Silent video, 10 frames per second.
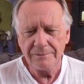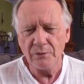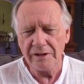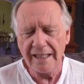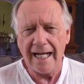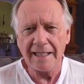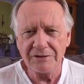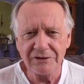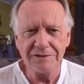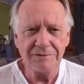
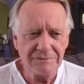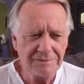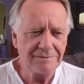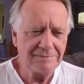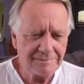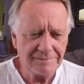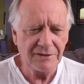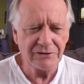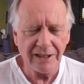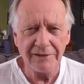relax and
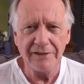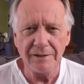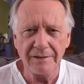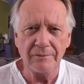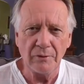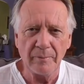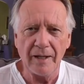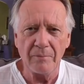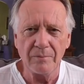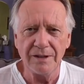decide that we're
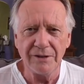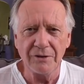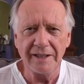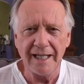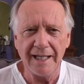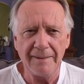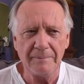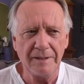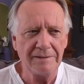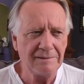probably okay,
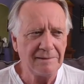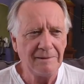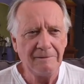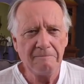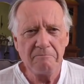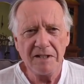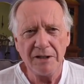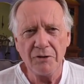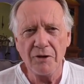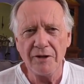but
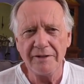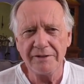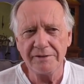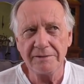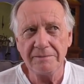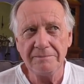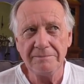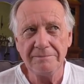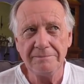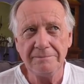in order to
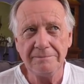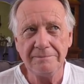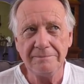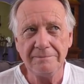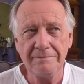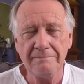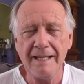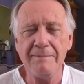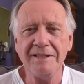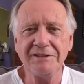
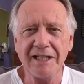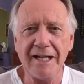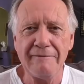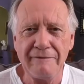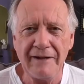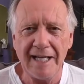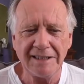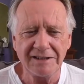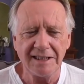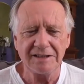maybe save
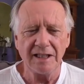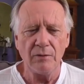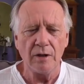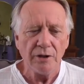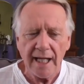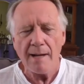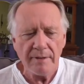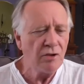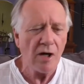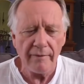face, they say, well, you can't
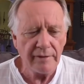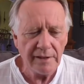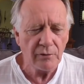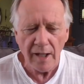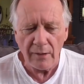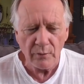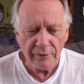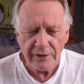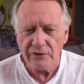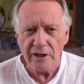be driving around
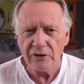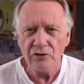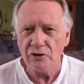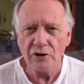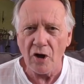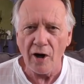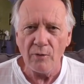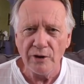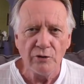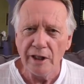with these things in your car.
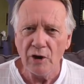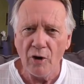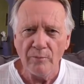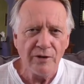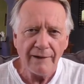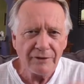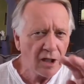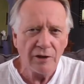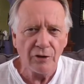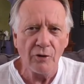When you get home, you have
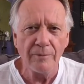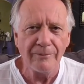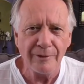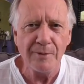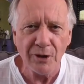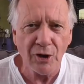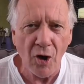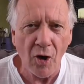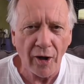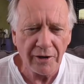to unload them from your
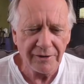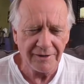car.